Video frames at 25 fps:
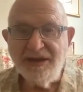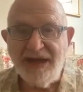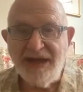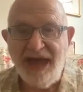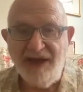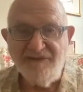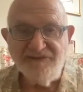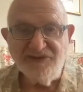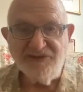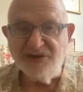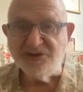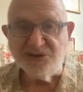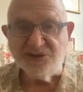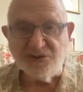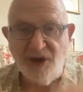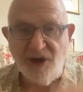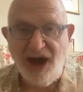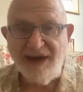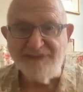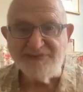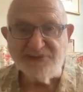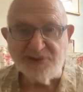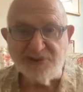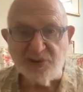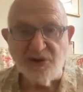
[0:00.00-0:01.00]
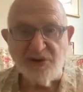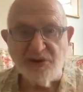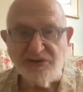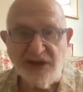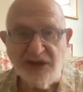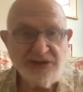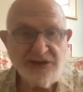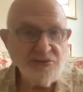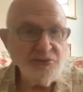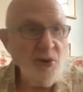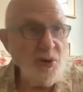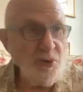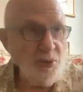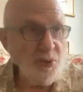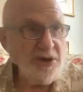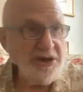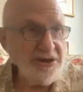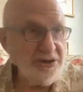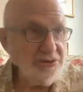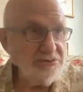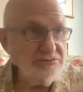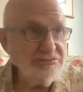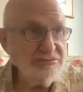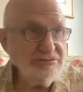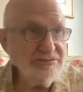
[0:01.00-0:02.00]
Every tribe sort of thinks, well,
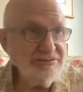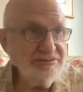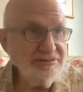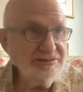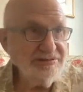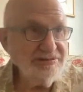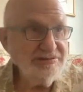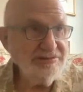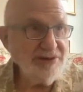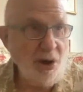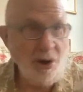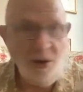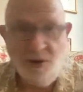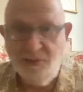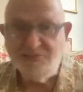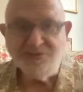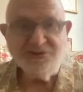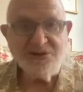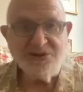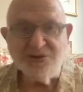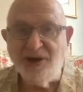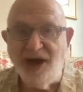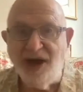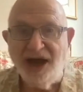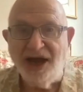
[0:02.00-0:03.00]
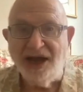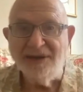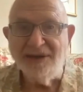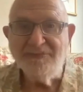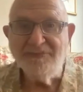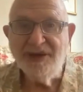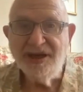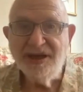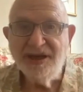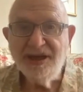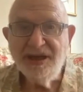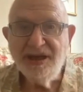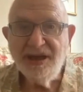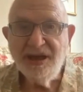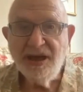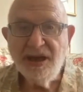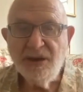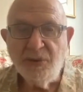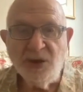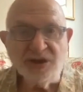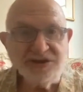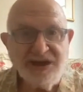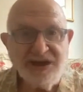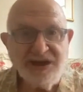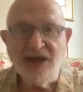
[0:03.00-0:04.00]
we're the home tribe.
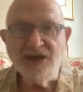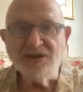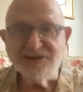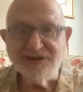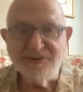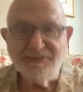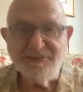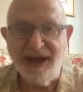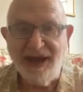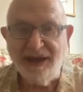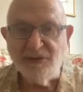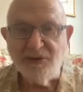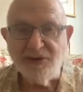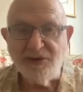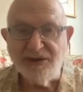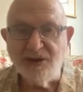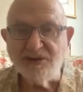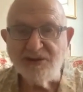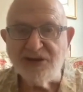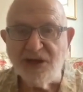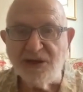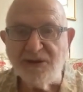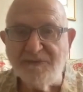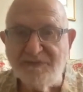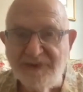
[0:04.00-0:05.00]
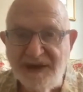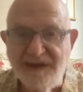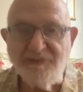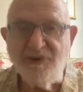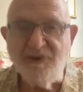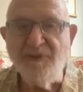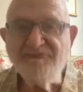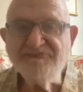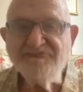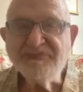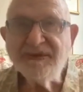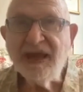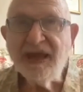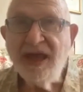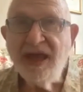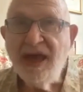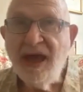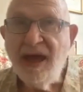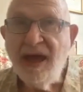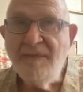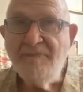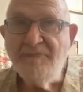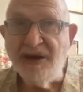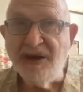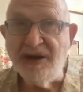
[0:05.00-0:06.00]
What the hell's the matter with those other people?
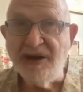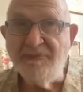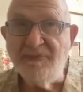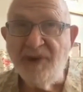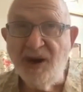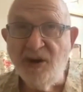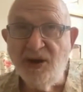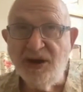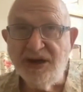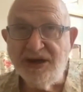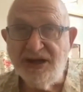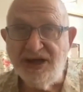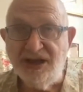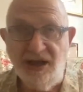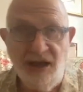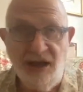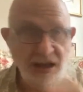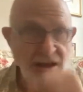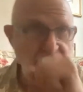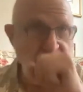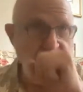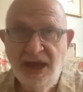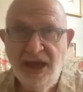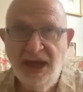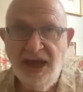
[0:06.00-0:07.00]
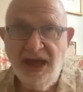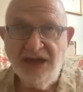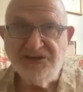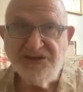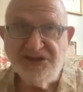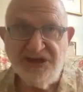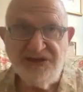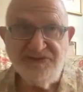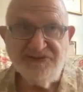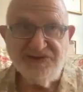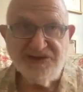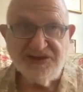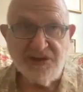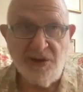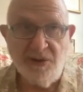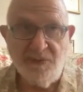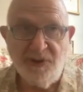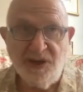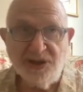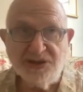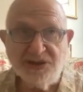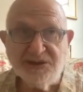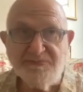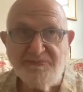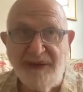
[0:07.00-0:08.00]
But America achieved so
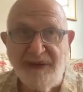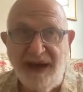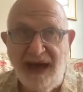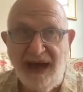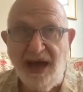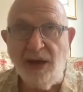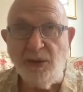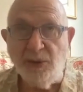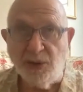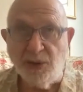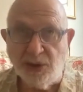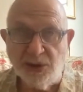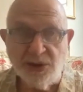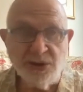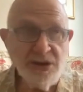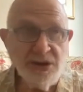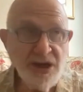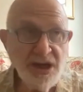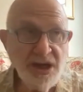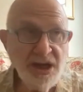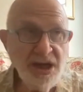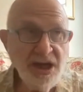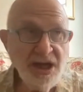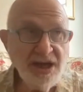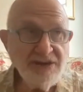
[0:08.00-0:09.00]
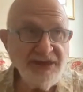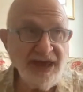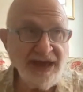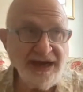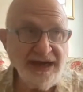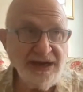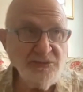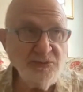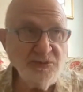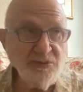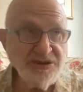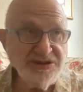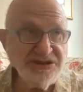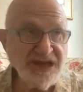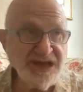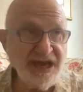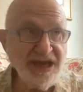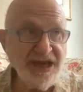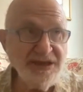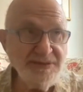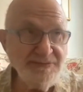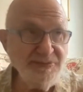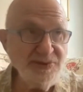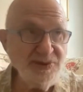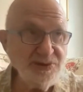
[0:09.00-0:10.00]
much power that it was
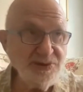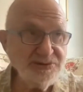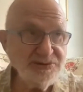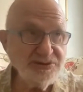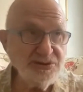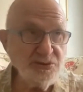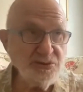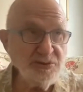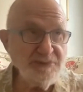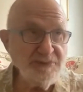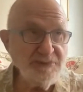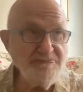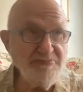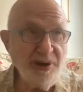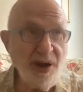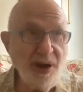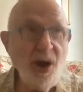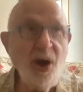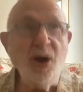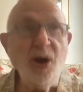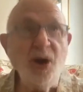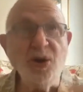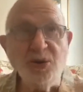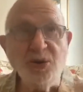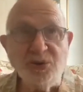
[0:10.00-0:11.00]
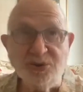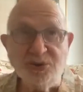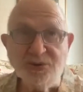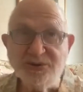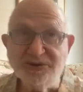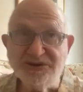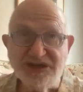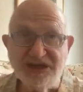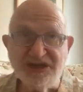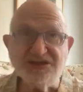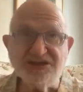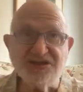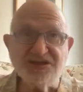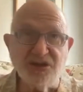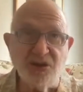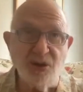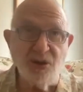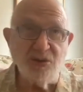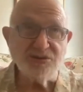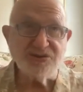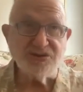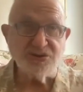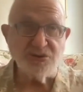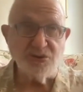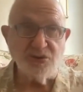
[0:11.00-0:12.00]
able to impose its
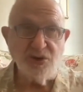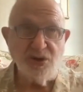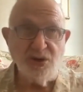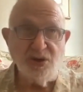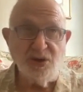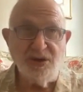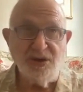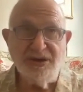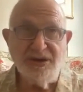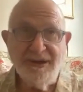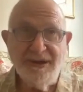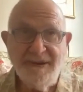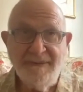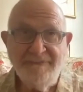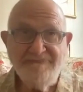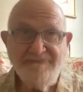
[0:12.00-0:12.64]
cultural